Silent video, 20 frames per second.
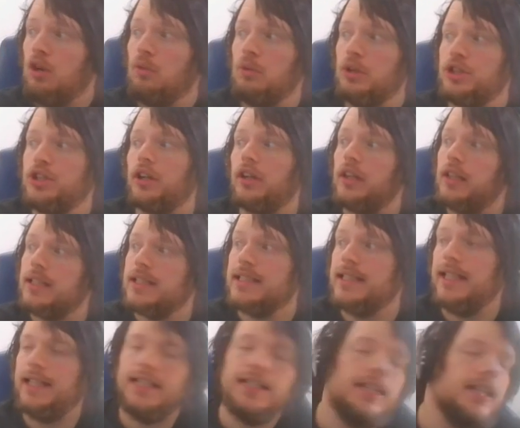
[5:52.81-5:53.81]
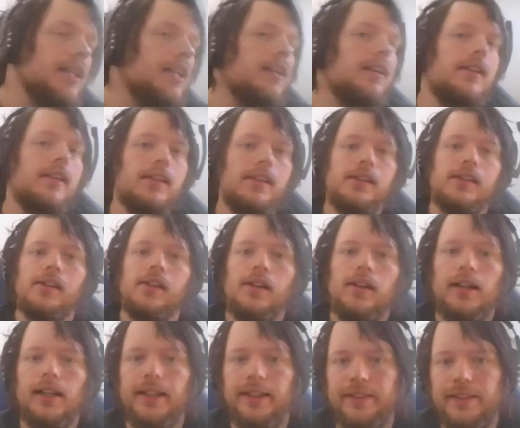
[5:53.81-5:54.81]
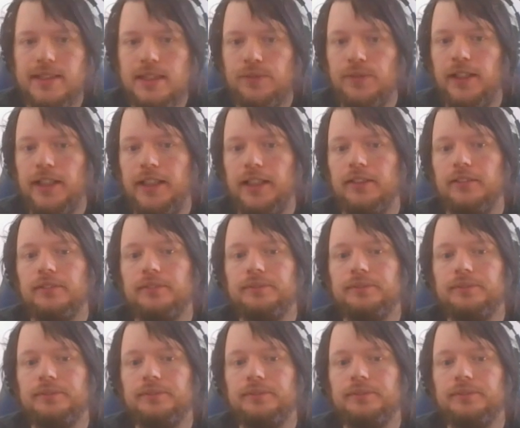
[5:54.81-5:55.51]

which you're going to see in this video.